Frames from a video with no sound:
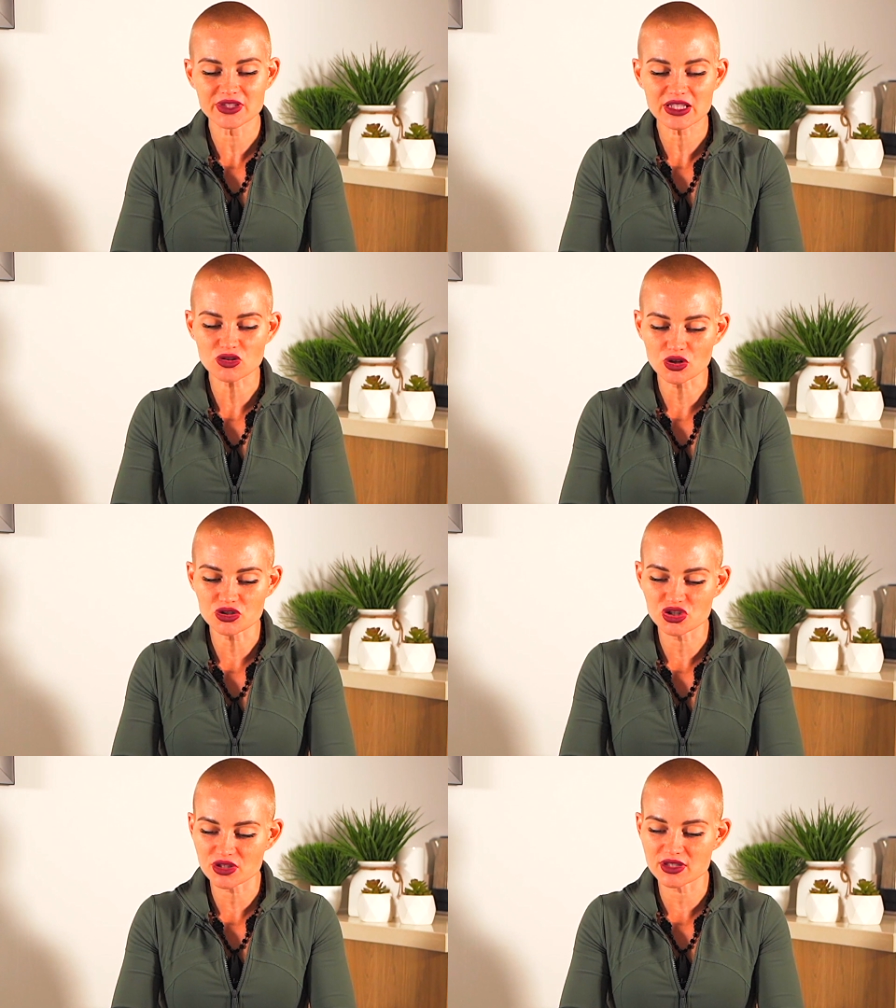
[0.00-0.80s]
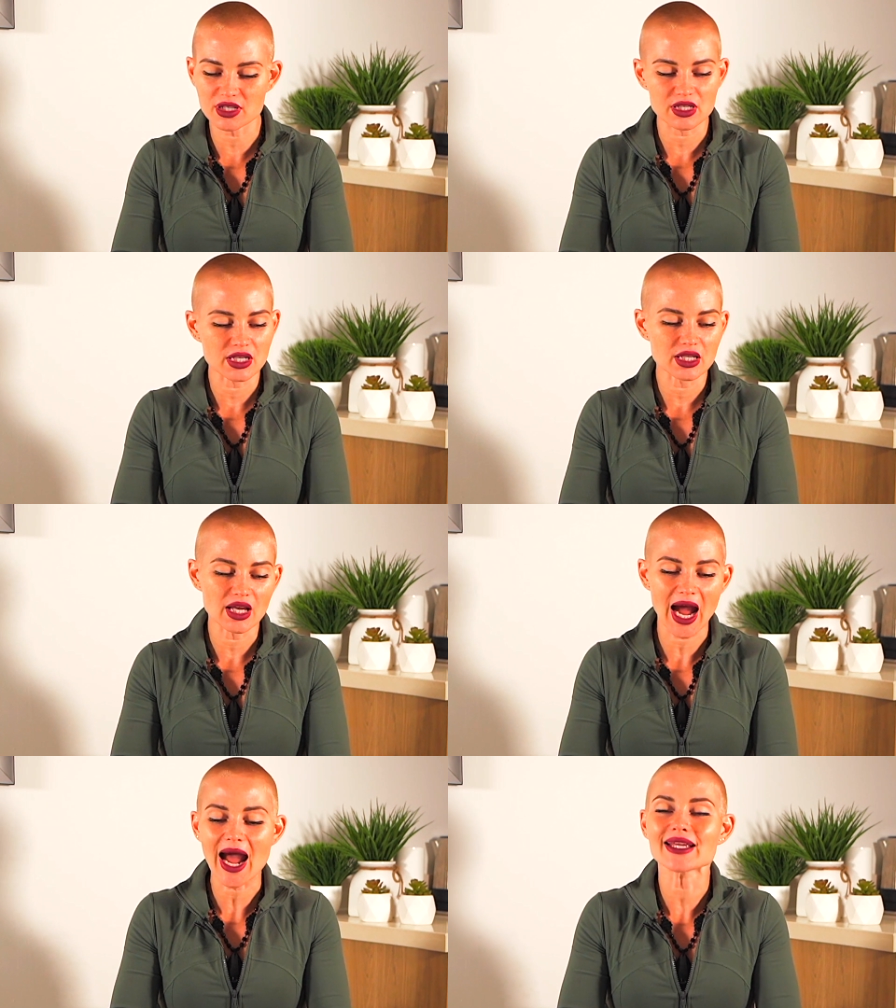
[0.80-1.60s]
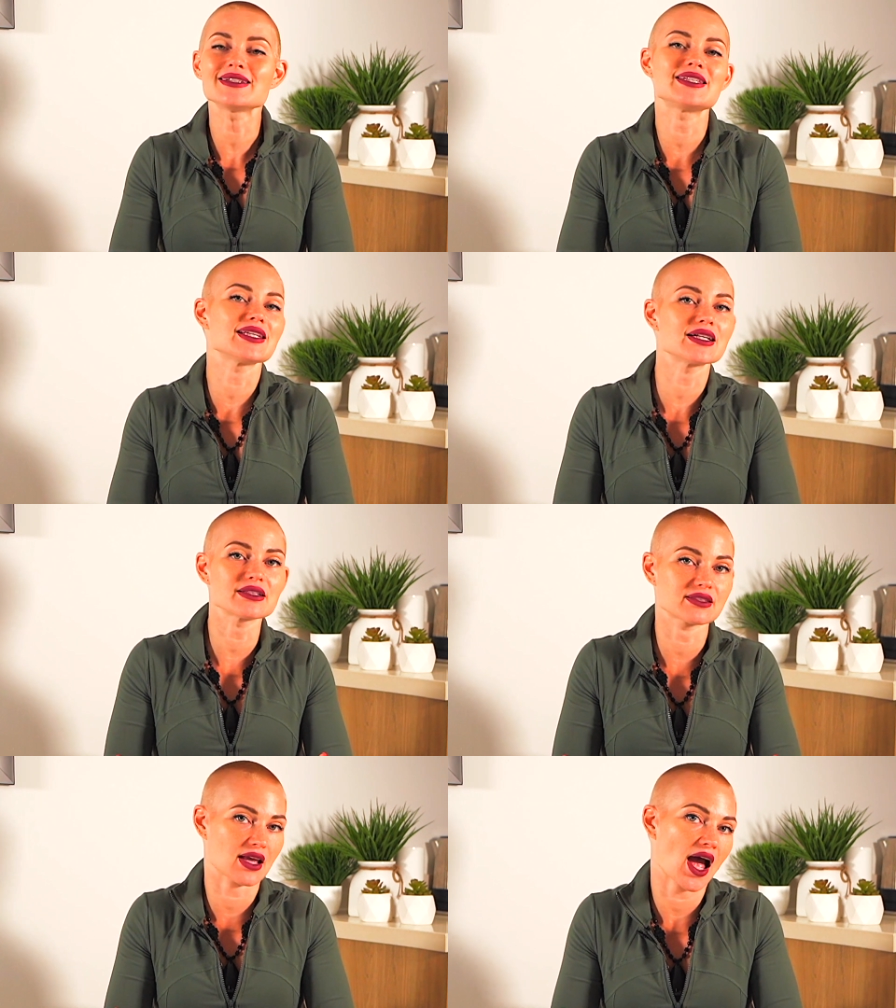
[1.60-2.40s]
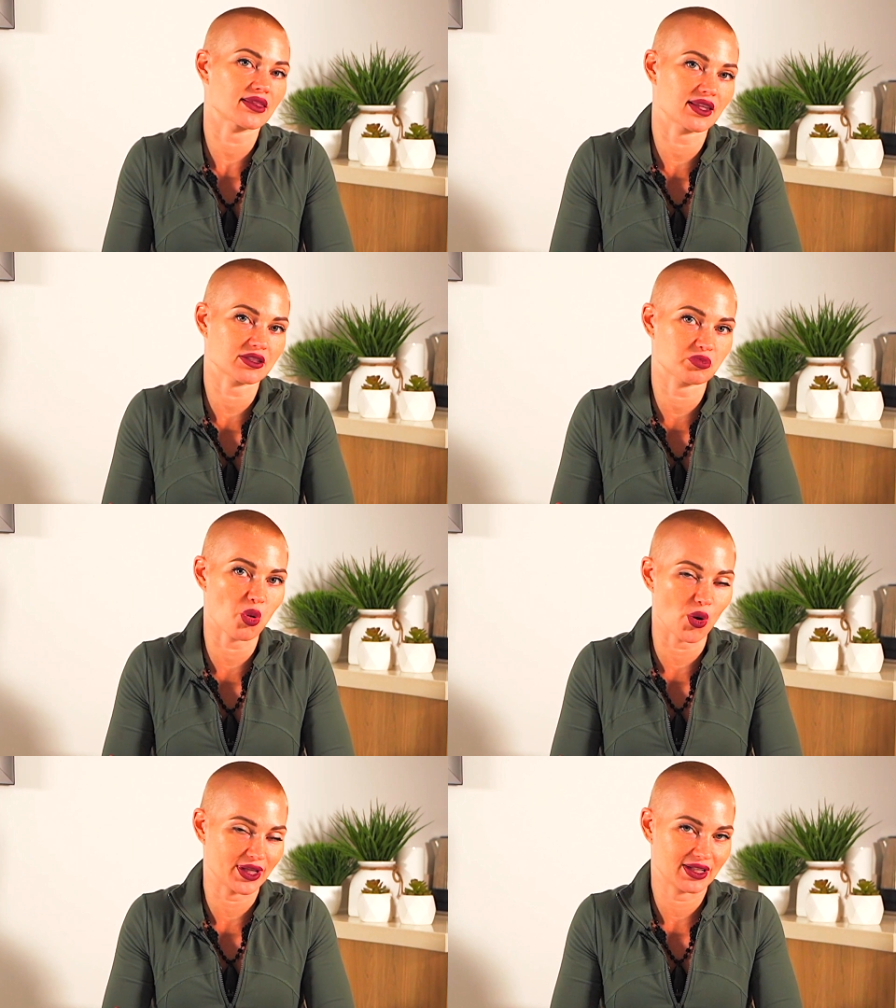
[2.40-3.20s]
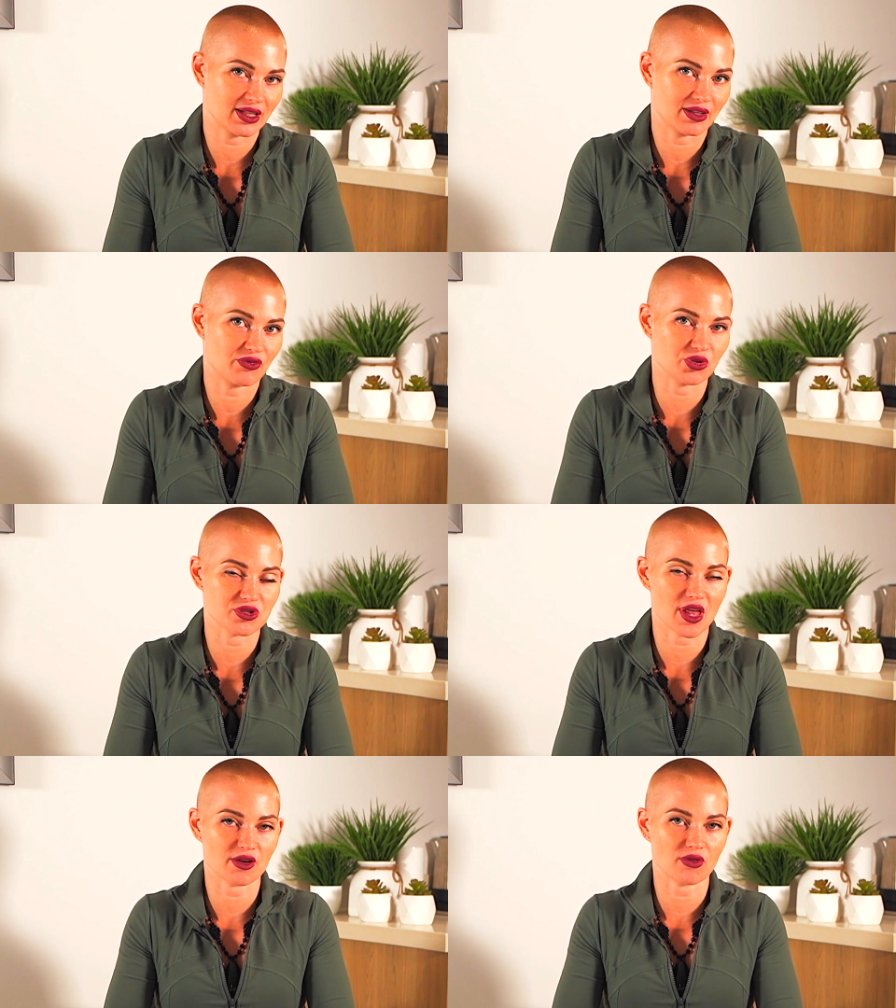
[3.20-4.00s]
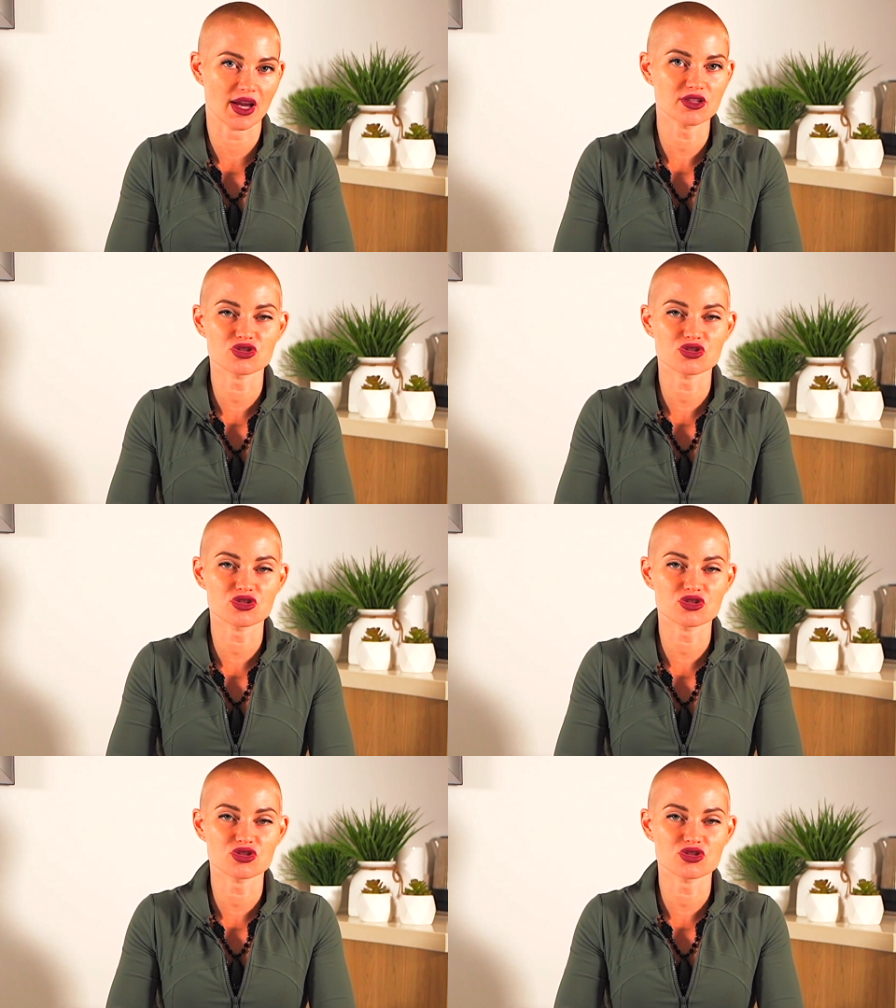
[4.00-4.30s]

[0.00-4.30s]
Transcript: These are just ideas at this point, feels like, right?